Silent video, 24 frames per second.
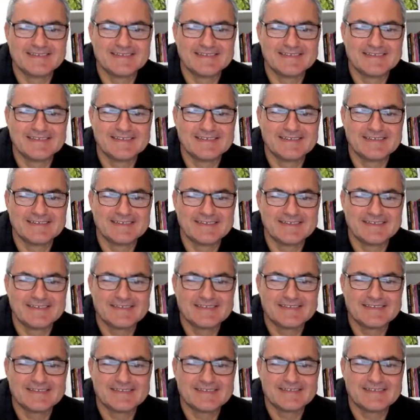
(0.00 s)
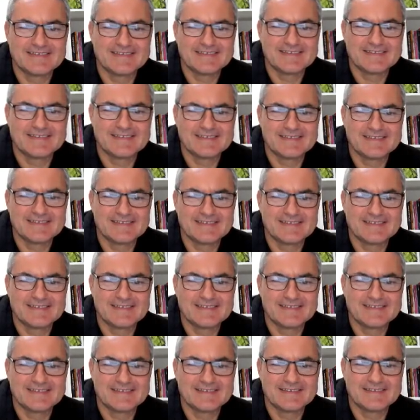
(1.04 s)

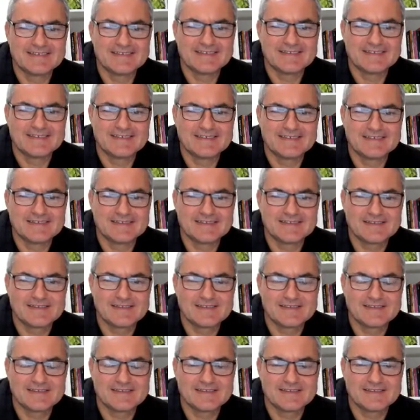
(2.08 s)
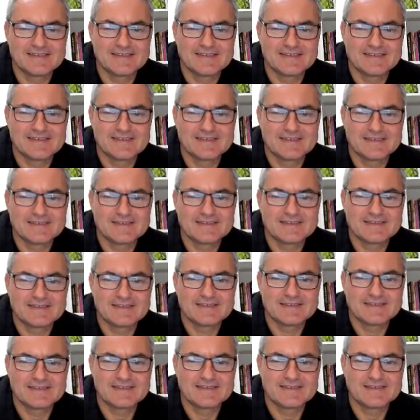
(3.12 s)

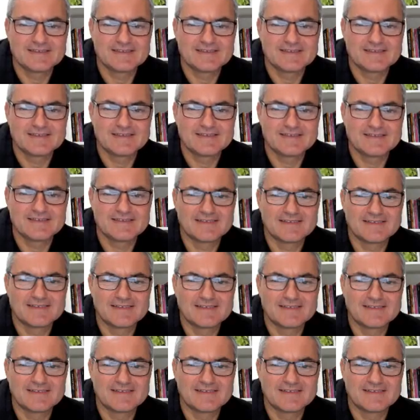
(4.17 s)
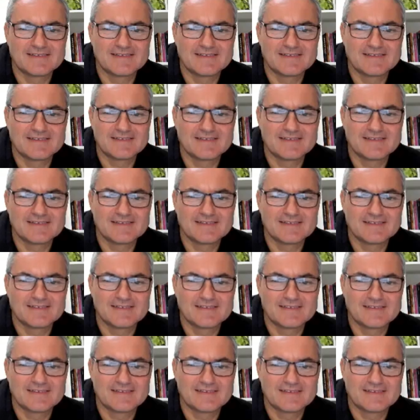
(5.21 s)

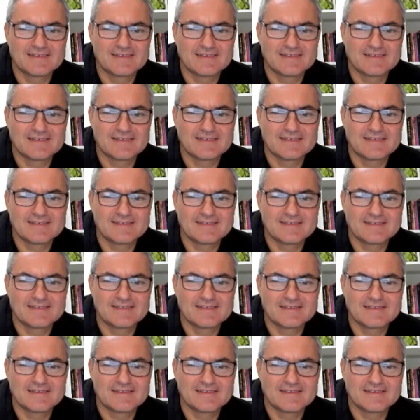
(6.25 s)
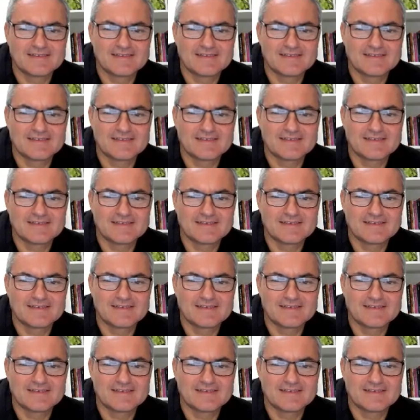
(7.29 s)
(not speaking)